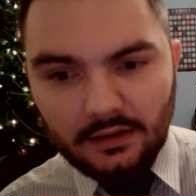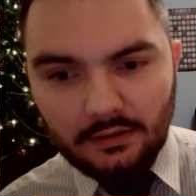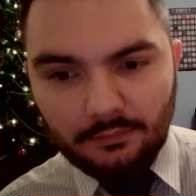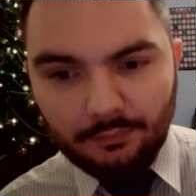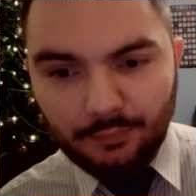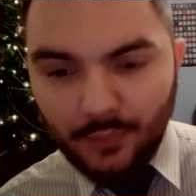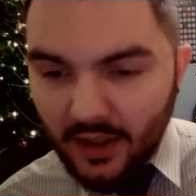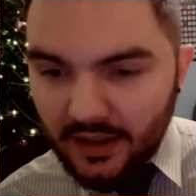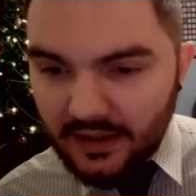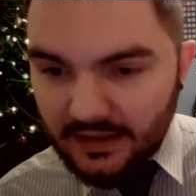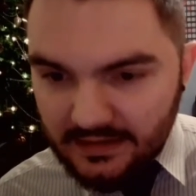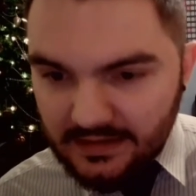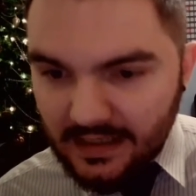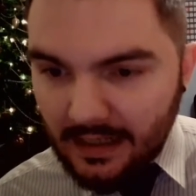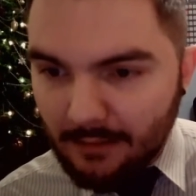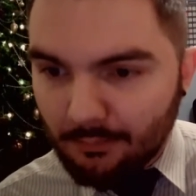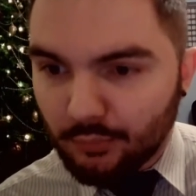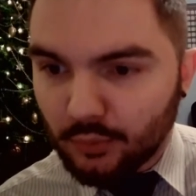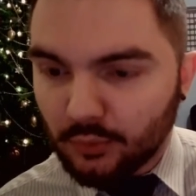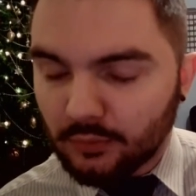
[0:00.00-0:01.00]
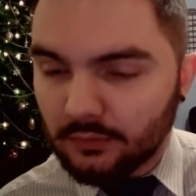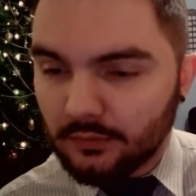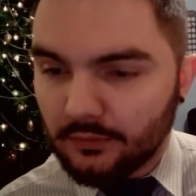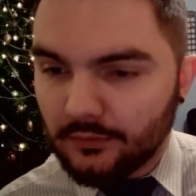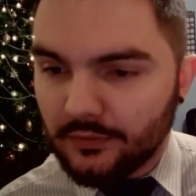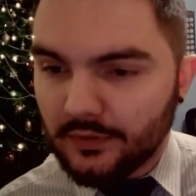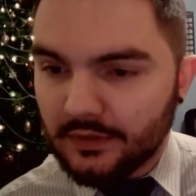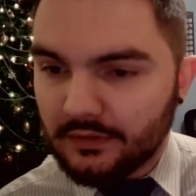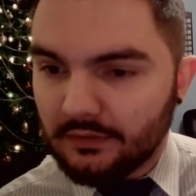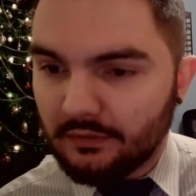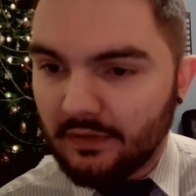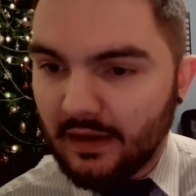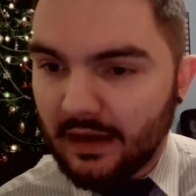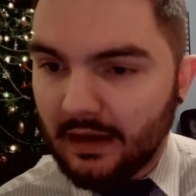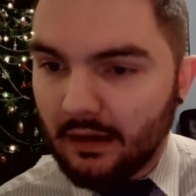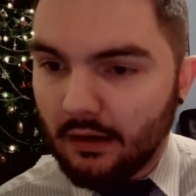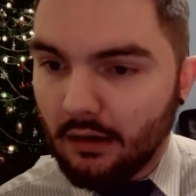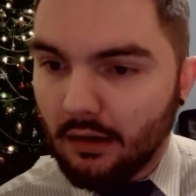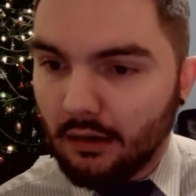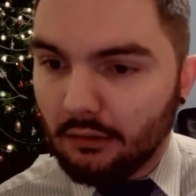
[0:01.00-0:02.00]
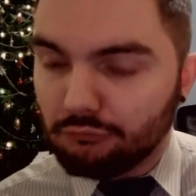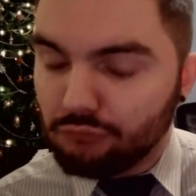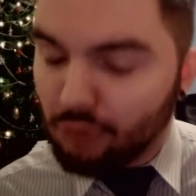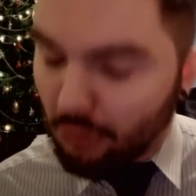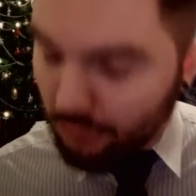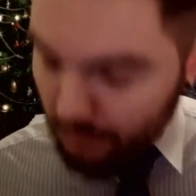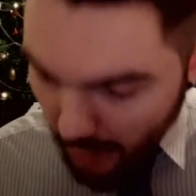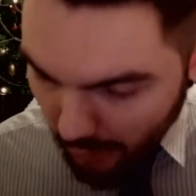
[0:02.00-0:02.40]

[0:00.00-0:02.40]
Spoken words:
by example that they are not